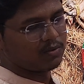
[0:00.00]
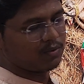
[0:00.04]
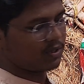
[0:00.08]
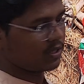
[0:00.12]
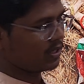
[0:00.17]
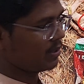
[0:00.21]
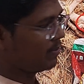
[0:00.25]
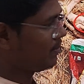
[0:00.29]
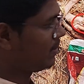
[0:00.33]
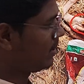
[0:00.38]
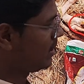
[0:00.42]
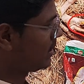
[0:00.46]

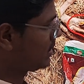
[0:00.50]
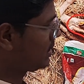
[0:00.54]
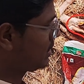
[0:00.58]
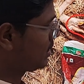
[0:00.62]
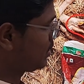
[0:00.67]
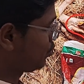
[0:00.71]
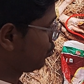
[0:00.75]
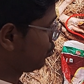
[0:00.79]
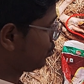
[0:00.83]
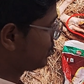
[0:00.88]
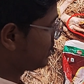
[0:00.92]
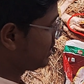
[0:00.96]
Okay, but
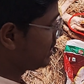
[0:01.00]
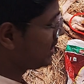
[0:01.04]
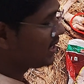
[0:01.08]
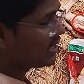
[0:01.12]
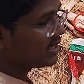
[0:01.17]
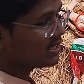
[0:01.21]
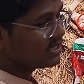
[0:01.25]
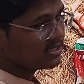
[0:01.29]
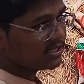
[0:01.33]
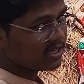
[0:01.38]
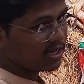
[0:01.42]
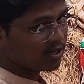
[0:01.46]

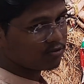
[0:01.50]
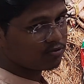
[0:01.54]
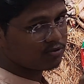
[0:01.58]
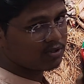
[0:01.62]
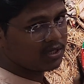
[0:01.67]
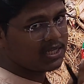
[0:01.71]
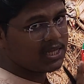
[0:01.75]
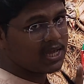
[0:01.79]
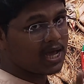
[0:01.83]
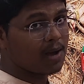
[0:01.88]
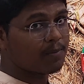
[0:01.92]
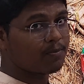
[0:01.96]
cruciate is
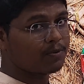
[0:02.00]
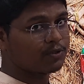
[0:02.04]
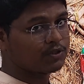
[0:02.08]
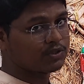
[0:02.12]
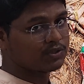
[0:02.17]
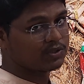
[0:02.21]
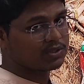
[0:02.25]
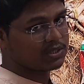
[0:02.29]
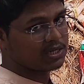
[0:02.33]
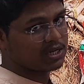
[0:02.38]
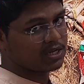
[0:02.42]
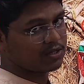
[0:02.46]
actually
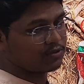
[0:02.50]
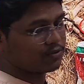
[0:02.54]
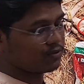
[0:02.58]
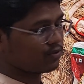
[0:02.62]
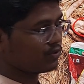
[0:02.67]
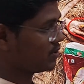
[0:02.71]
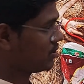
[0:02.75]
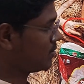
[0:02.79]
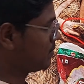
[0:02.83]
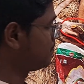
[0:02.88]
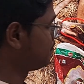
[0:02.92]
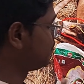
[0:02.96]
appositional
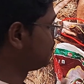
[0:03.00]
suture.